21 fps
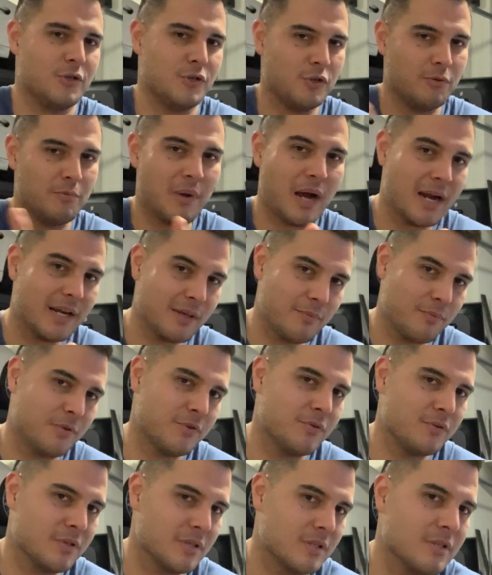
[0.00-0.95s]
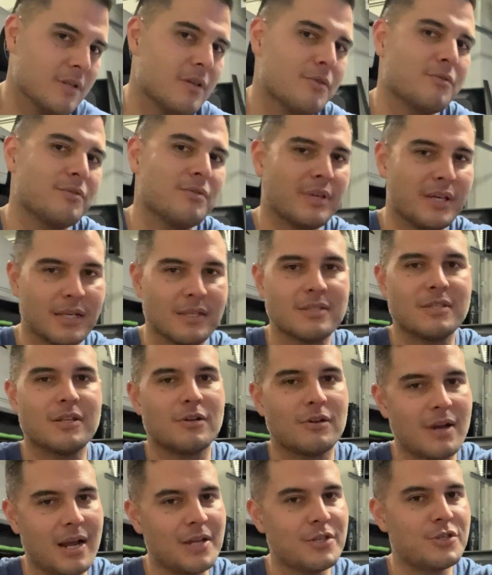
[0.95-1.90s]
Your body produces other things
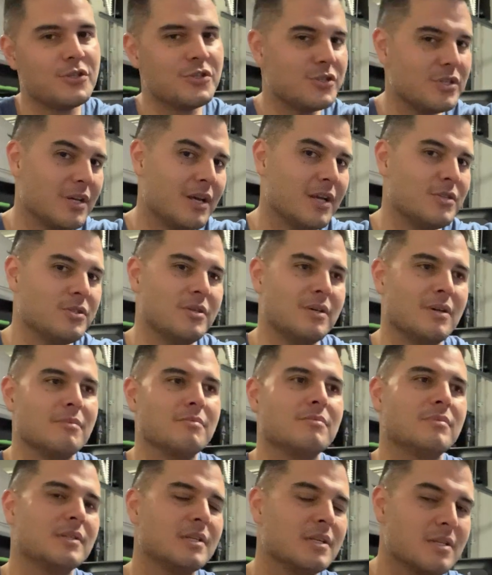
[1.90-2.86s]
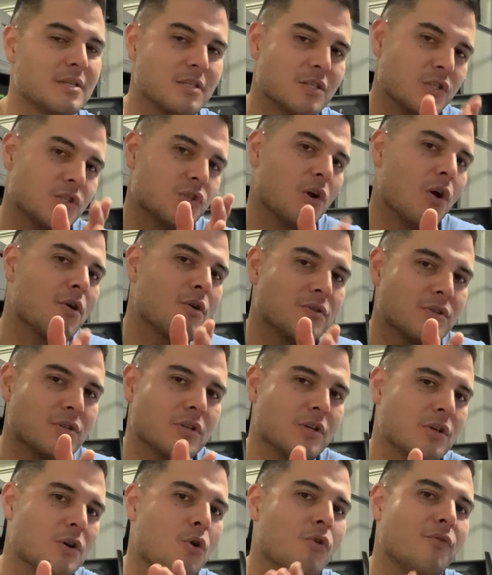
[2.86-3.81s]
that are IgG, IgM, but this is
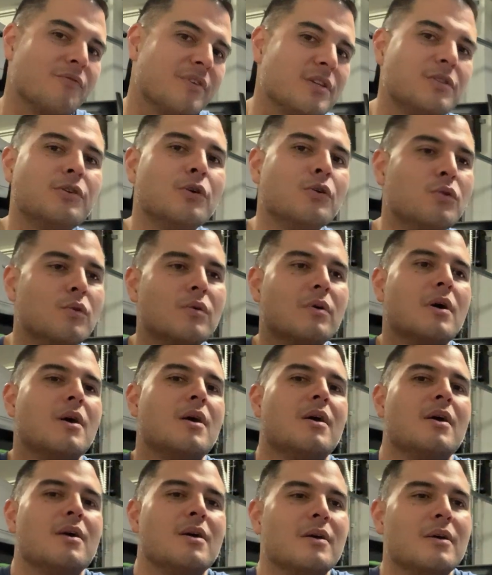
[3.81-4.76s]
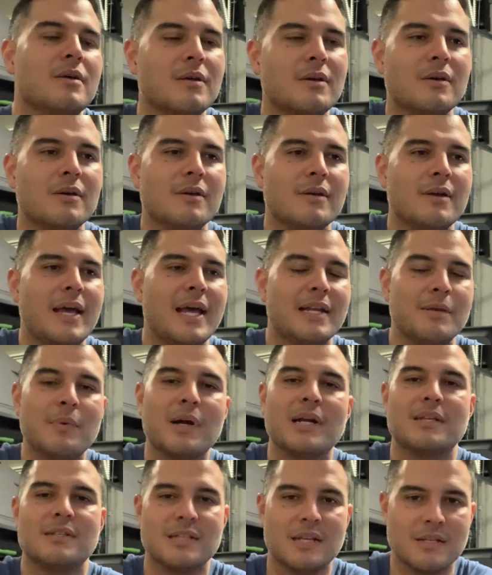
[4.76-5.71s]
SARS-CoV-2
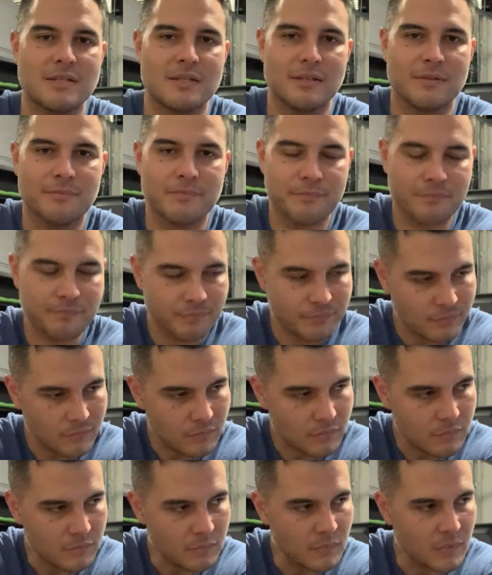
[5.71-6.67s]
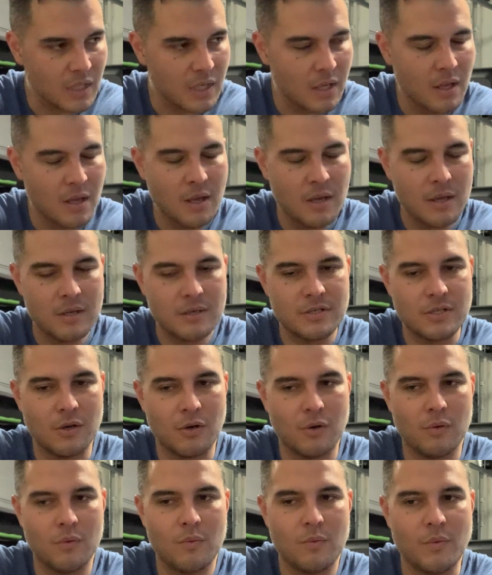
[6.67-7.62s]
antibody testing.
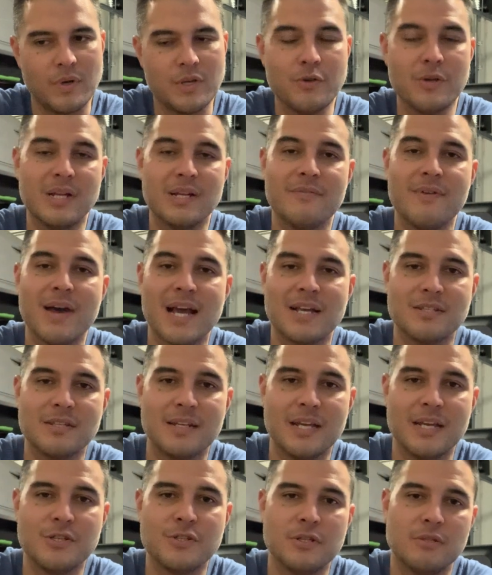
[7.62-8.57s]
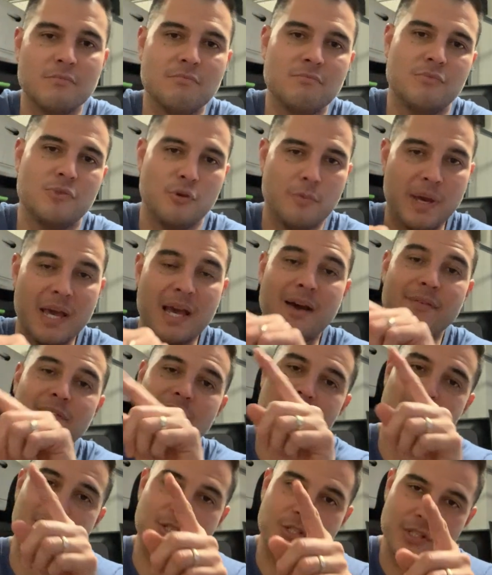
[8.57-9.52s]
So when you get a vaccination, you may have
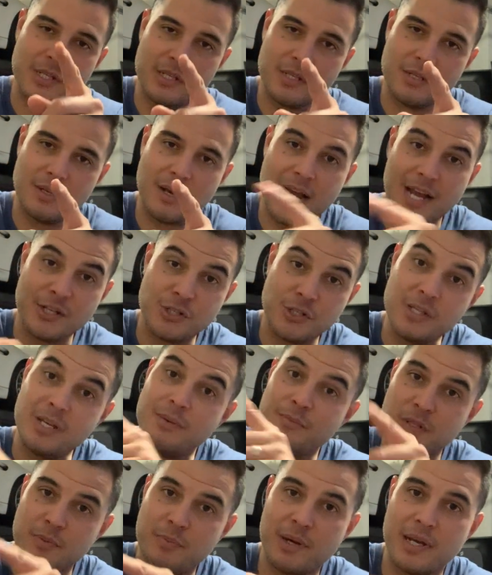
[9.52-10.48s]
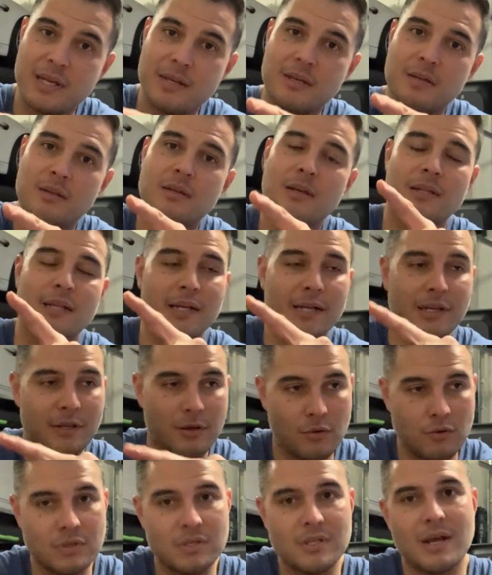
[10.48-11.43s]
an Ig, IgM spike, and then it
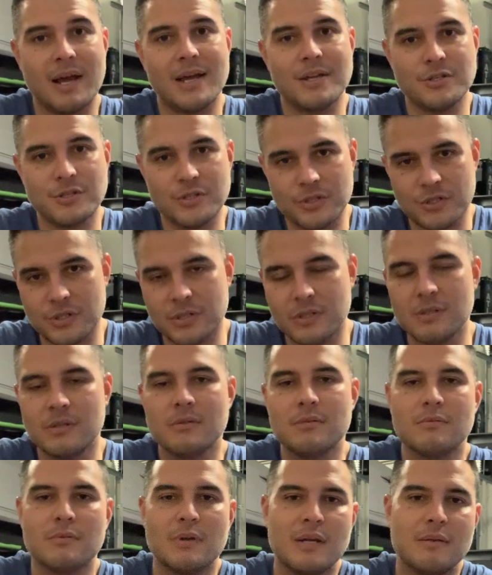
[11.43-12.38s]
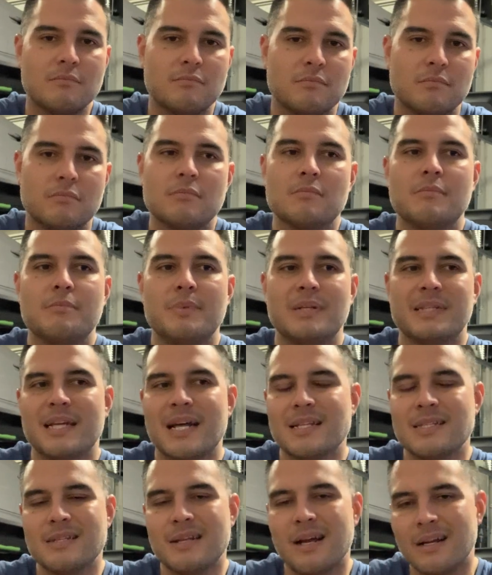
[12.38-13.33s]
goes to IgG, right? But
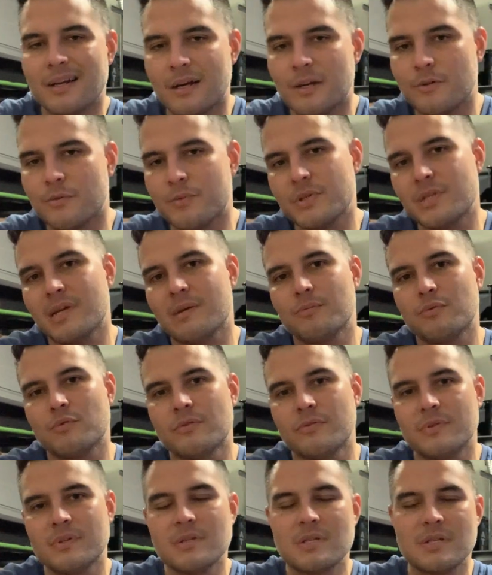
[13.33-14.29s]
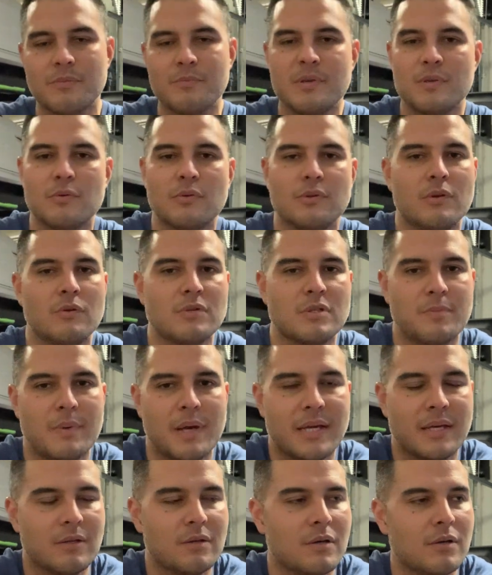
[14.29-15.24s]
that's not 100% proven. Some people don't
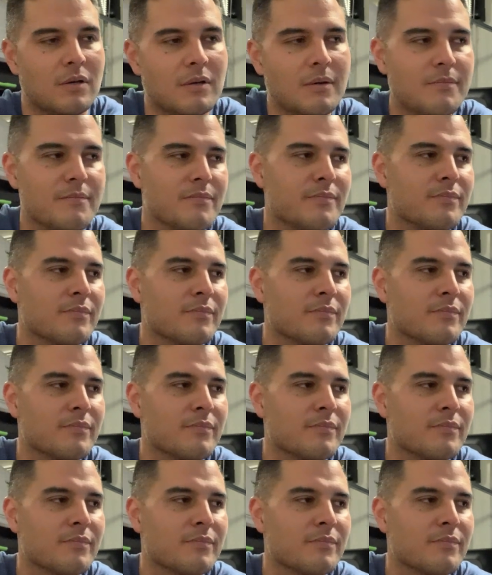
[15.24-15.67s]
spike at all.